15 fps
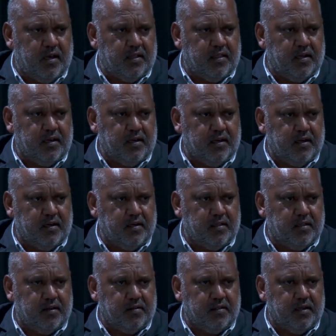
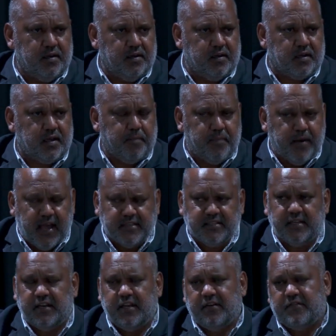The
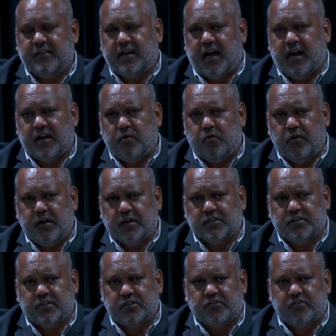capacity of
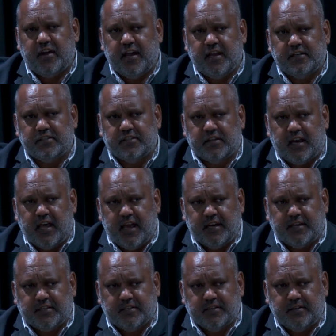DataWorks to
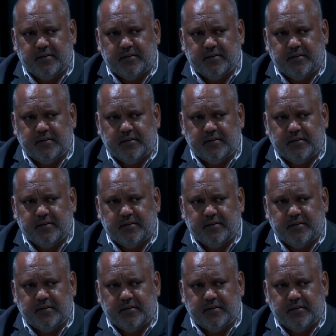translate